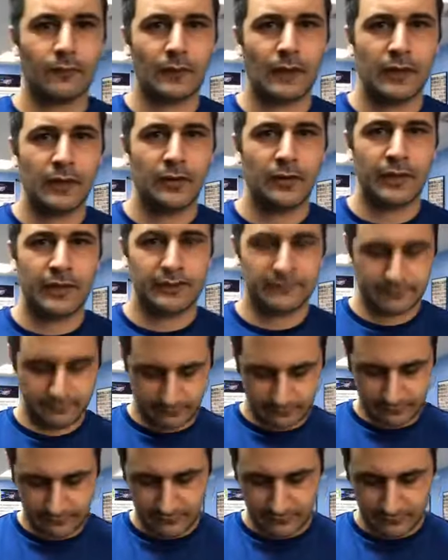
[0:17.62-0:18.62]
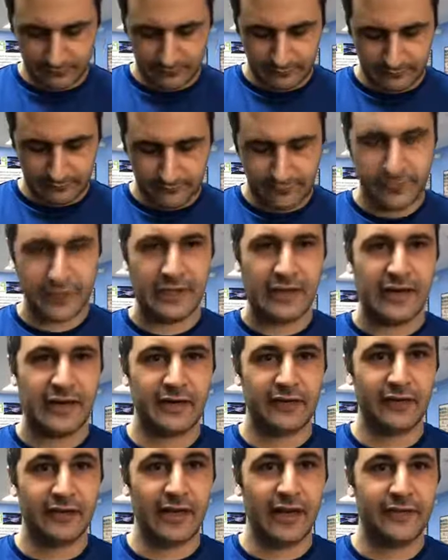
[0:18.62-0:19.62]
All right, we are
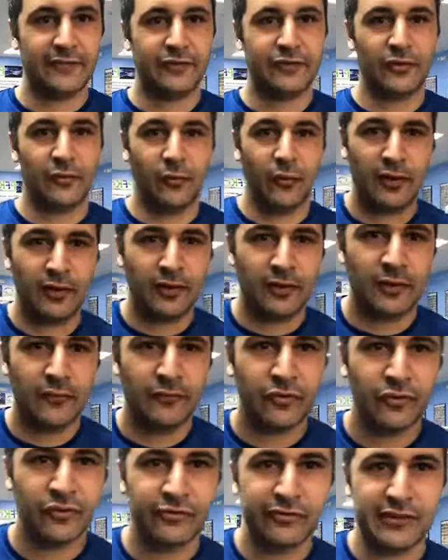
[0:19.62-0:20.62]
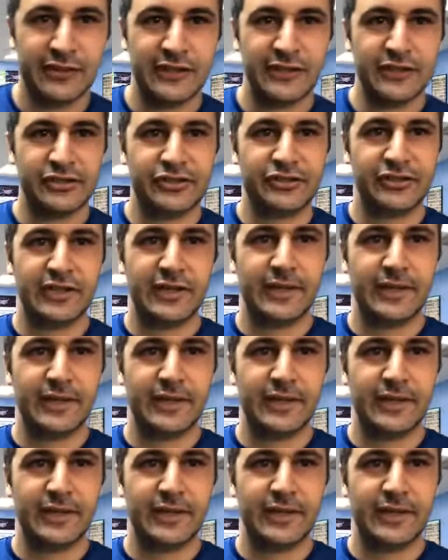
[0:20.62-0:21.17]
live. So welcome to this